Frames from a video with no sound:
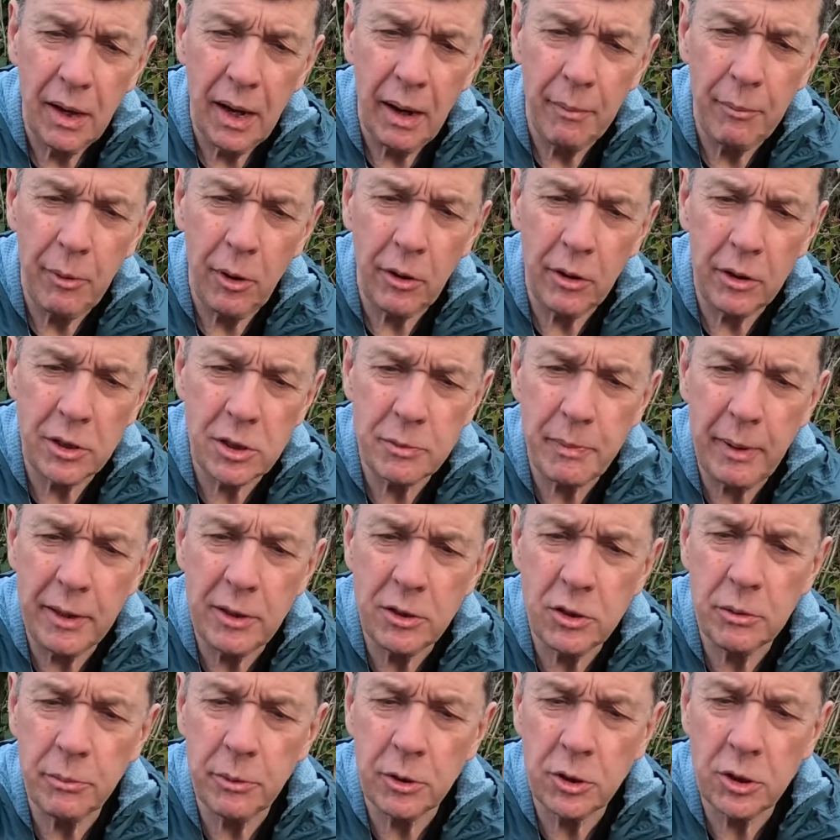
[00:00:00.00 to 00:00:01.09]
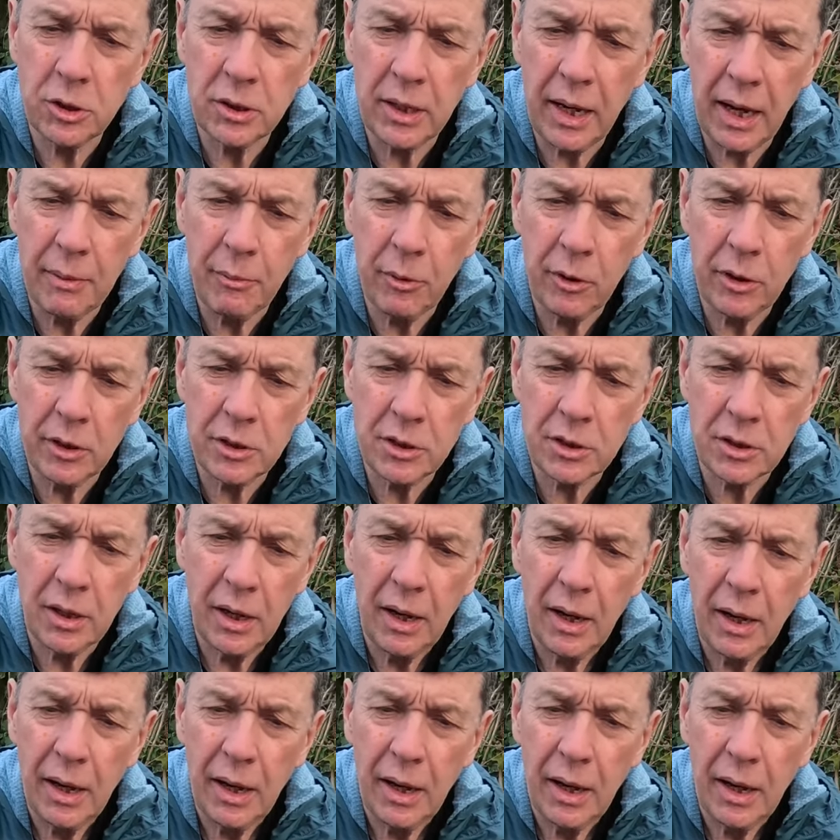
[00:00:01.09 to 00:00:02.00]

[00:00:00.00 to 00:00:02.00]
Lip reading: I'm not going to spend too much time on it.